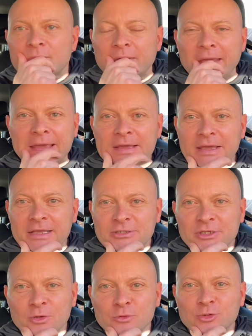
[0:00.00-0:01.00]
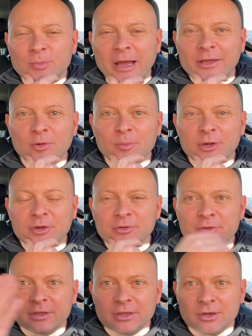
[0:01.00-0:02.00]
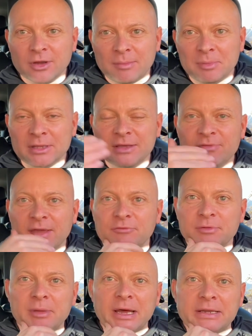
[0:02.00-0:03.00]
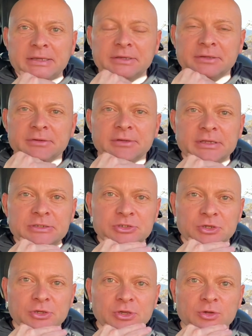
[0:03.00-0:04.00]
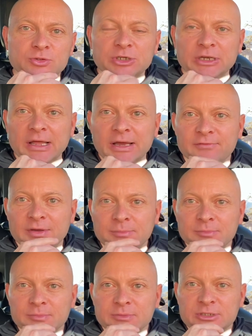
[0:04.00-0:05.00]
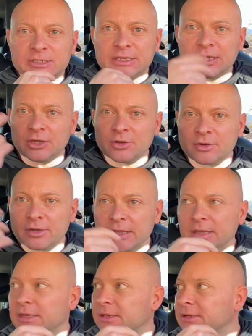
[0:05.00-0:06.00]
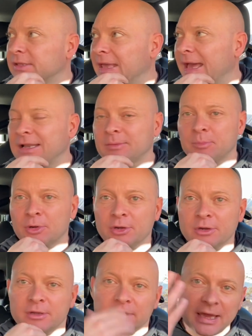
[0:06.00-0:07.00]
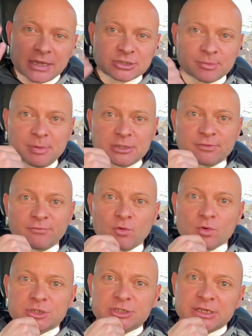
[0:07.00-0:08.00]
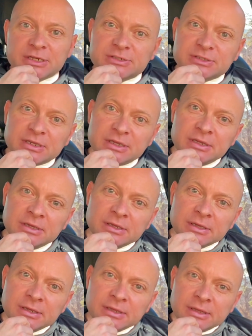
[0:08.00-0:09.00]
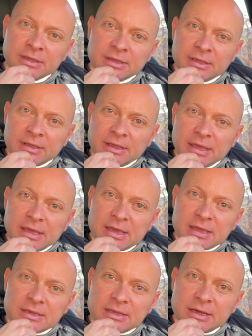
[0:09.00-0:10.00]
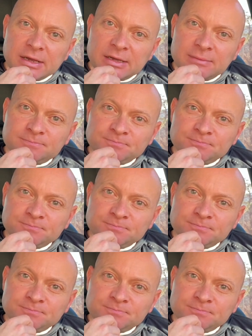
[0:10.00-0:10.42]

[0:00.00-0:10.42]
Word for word: Hey, it's Coach Micheal Burt. You know, I believe everybody needs a good coach in life. I'm sitting here in Gatlinburg, actually Pigeon Forge, Tennessee, and uh,